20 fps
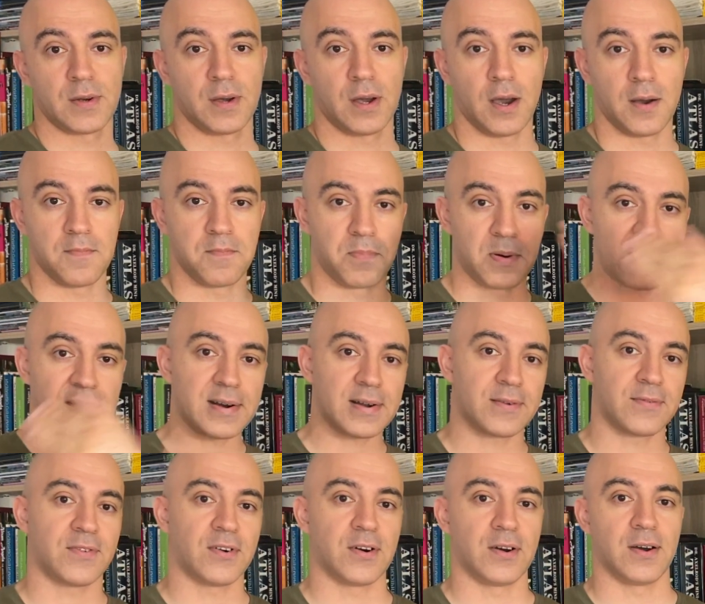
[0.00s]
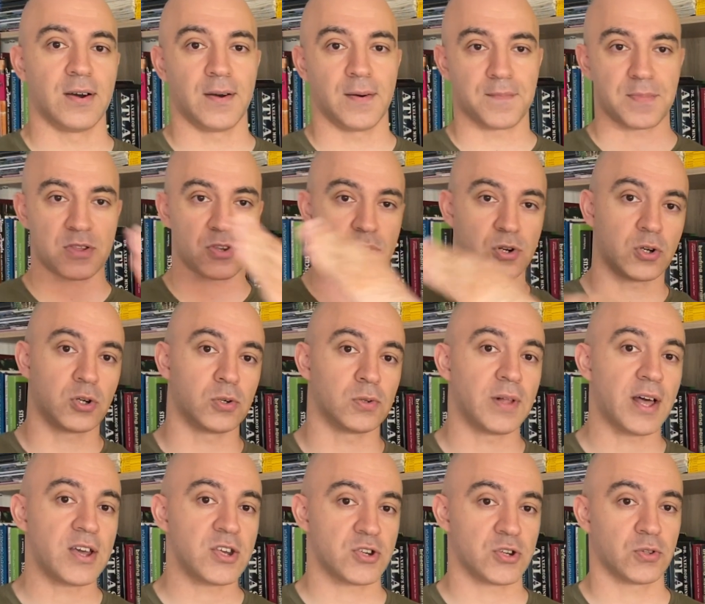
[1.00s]
better
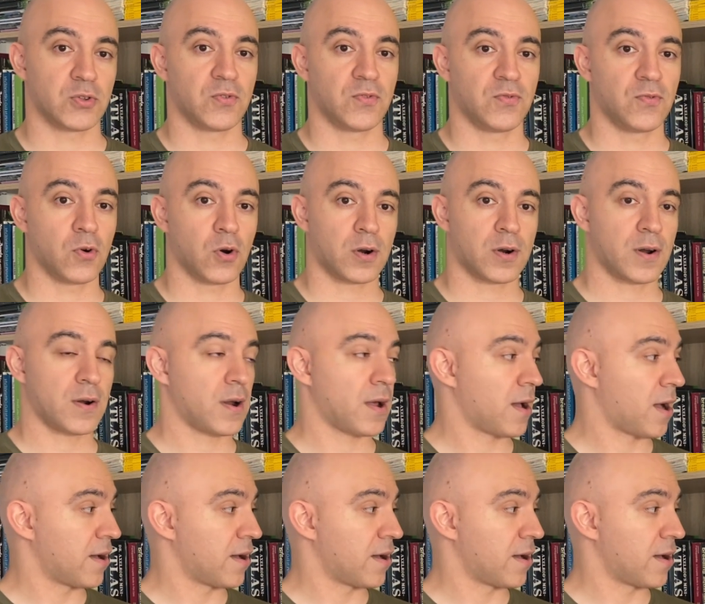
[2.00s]
circulation of water.